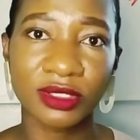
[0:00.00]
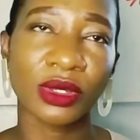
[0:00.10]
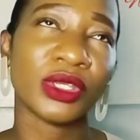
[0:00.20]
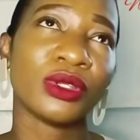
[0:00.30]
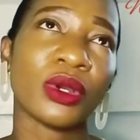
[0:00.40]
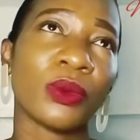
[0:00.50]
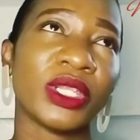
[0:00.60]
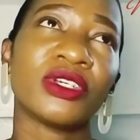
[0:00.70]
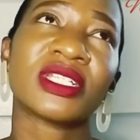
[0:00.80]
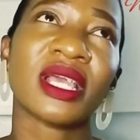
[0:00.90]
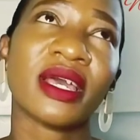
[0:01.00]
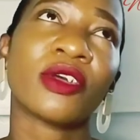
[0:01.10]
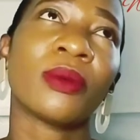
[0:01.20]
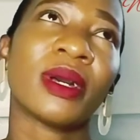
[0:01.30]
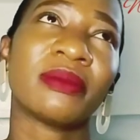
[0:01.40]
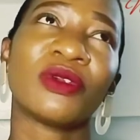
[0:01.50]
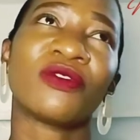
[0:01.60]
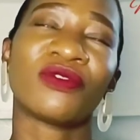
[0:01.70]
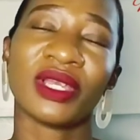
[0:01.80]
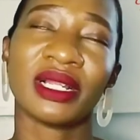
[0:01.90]
So, you know, when you're stay at home mom, you
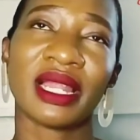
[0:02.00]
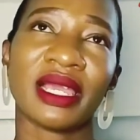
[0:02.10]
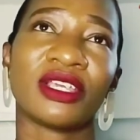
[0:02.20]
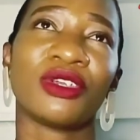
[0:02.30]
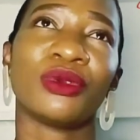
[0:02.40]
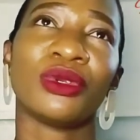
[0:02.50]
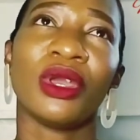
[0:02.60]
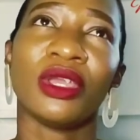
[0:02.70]
feel like you,